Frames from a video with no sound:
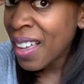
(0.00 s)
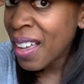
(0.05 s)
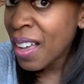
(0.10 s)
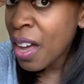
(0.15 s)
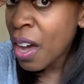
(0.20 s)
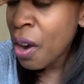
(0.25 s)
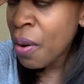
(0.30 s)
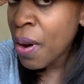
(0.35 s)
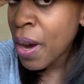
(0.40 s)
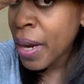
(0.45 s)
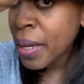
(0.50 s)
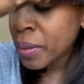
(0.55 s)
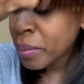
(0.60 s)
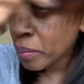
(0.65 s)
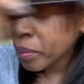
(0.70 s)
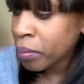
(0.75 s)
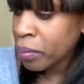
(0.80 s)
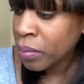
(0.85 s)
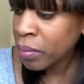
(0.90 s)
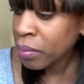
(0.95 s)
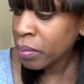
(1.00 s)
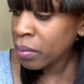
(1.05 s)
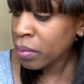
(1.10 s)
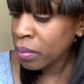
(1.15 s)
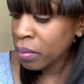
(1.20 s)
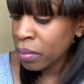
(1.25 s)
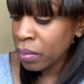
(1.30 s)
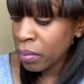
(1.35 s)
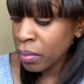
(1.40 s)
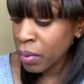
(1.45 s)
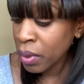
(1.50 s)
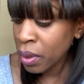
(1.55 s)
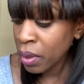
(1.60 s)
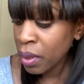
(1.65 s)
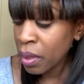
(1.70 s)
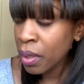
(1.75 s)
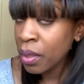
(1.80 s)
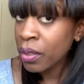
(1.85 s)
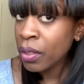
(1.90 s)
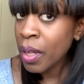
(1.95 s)
All right.
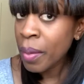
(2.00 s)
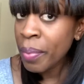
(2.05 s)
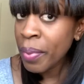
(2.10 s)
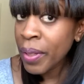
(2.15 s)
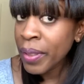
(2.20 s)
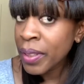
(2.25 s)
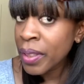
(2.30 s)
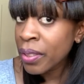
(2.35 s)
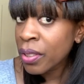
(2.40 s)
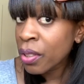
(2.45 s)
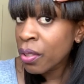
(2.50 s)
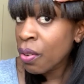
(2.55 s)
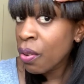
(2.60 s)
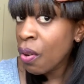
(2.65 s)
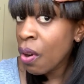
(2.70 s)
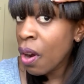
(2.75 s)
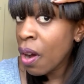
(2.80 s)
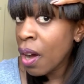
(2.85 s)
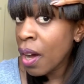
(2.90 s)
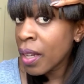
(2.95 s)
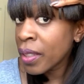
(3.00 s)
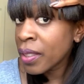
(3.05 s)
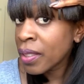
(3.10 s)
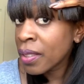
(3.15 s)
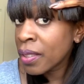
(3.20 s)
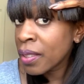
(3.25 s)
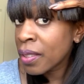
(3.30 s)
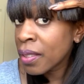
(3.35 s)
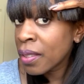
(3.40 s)
So I bring this across.